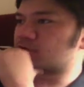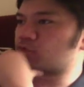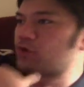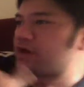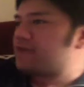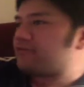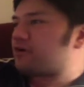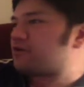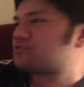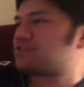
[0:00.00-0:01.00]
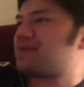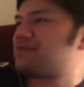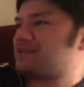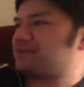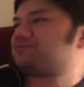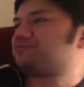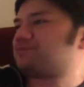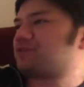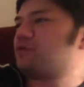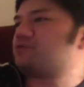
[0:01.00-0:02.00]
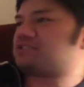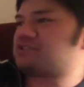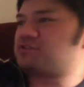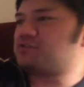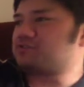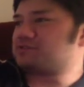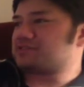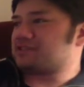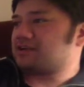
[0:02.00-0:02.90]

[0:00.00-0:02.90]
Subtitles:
Reavers! I mean, those dudes!